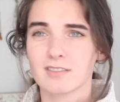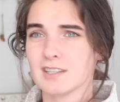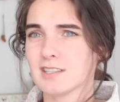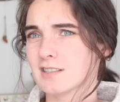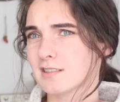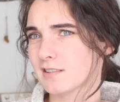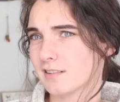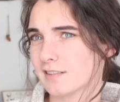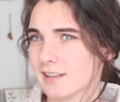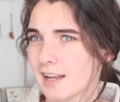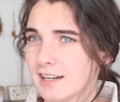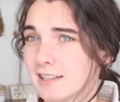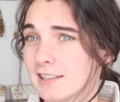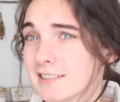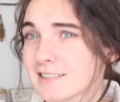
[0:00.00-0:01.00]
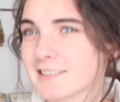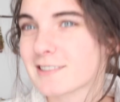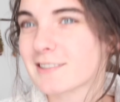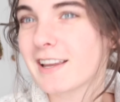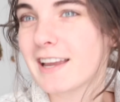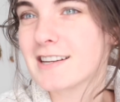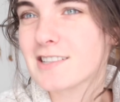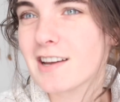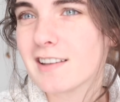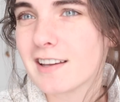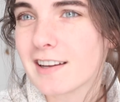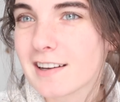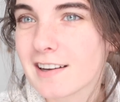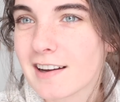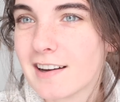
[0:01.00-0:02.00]
this lighting is
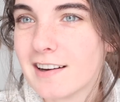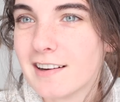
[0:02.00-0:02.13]
angelic.